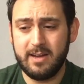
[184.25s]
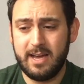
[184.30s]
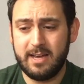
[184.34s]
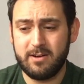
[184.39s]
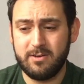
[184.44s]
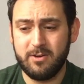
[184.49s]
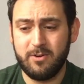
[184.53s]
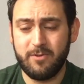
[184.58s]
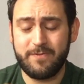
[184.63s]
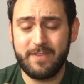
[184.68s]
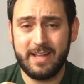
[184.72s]
I
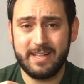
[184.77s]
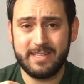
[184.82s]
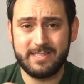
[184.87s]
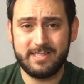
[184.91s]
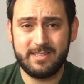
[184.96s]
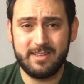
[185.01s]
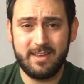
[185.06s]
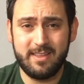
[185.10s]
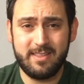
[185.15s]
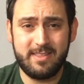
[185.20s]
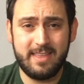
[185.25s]
don't know if
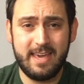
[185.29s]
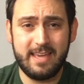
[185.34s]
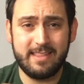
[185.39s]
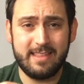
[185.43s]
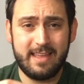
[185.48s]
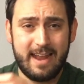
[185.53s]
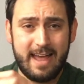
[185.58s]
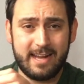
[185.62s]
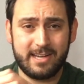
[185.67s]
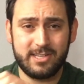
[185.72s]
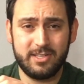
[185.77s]
that's a thing
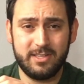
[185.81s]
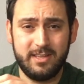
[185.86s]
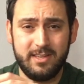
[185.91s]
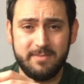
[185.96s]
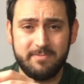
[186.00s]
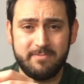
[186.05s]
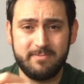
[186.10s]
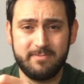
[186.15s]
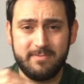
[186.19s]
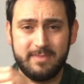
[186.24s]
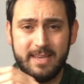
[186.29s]
that
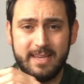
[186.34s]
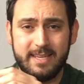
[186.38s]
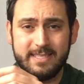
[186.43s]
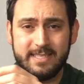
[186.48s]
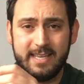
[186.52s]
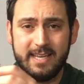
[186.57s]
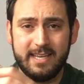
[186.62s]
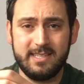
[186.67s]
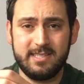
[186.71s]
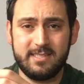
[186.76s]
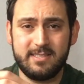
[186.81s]
actually
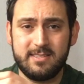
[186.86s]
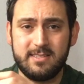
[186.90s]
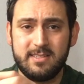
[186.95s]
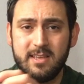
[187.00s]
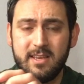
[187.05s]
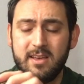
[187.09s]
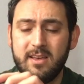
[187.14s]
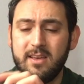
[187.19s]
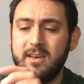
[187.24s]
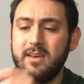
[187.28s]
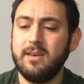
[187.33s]
exists,
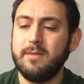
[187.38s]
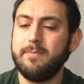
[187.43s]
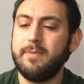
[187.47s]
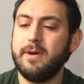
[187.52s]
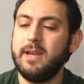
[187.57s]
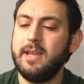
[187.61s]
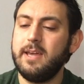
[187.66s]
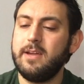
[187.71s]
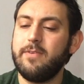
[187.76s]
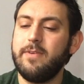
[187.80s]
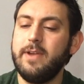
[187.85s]

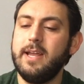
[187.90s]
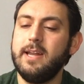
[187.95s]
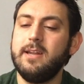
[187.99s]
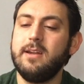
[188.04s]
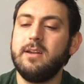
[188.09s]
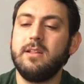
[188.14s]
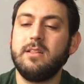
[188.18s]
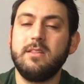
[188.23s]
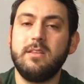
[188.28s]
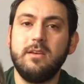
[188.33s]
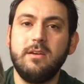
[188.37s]
but it
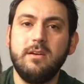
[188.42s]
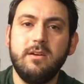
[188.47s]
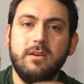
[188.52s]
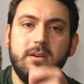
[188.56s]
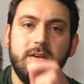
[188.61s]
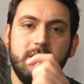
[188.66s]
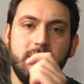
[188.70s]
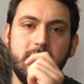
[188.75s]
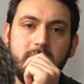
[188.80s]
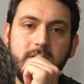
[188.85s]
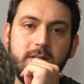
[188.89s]
created a
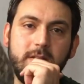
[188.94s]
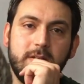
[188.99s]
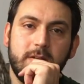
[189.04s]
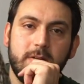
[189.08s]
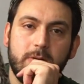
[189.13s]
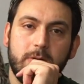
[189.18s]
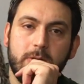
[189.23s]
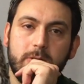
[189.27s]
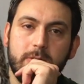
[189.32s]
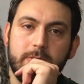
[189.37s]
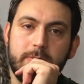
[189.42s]

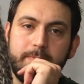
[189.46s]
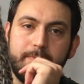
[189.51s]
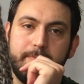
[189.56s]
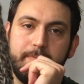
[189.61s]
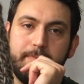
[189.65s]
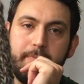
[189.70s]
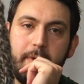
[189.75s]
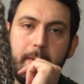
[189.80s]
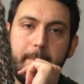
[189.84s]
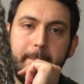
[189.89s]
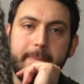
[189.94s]
little
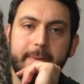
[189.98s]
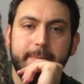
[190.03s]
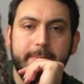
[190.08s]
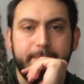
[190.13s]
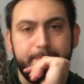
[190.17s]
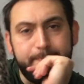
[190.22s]
bump,